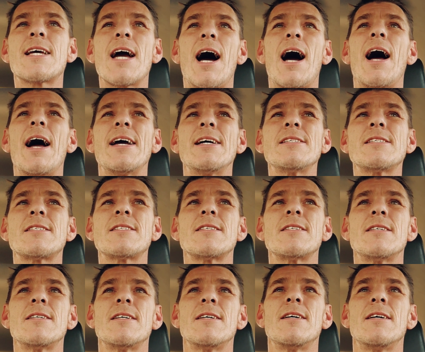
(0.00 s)
guys
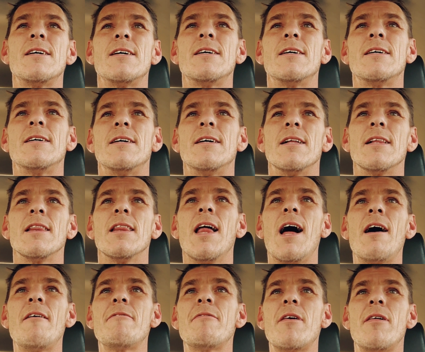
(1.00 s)

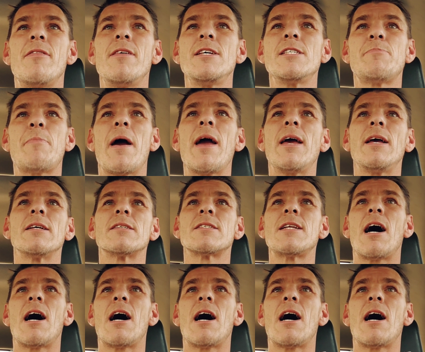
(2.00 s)
love these bangs.